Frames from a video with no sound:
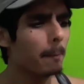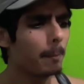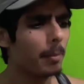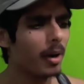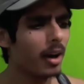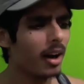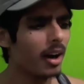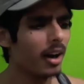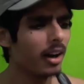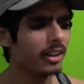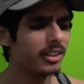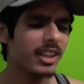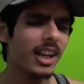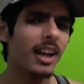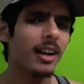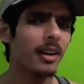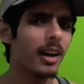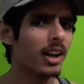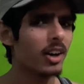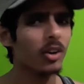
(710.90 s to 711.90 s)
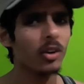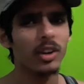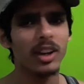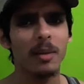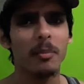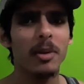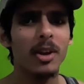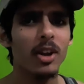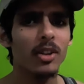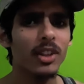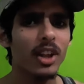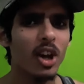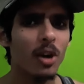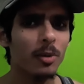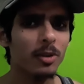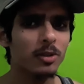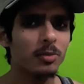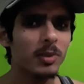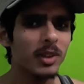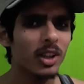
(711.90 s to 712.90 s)
But yeah, I don't know. Let me know in the
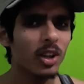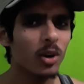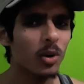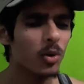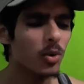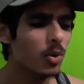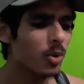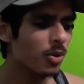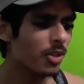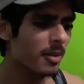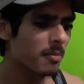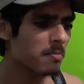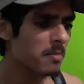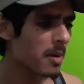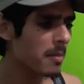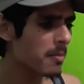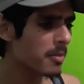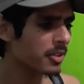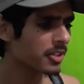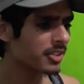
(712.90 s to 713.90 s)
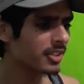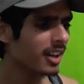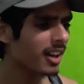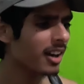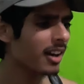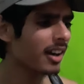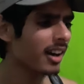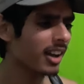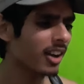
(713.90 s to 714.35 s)
comments below who the members are.